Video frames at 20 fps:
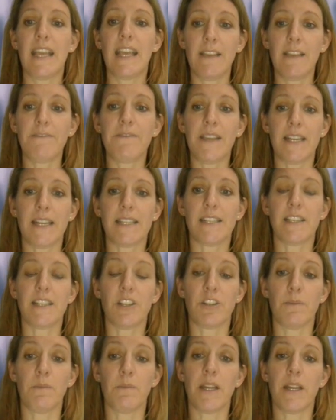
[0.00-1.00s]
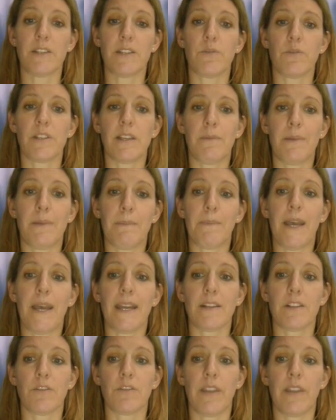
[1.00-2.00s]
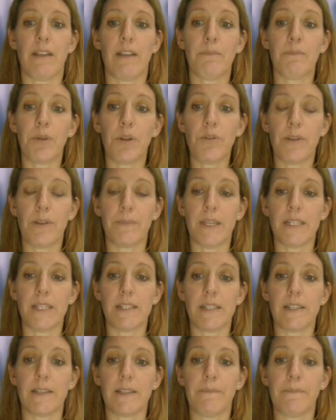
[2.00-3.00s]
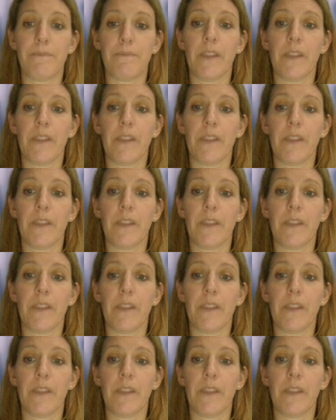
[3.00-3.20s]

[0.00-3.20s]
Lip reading: if that decision might also impact on their employment.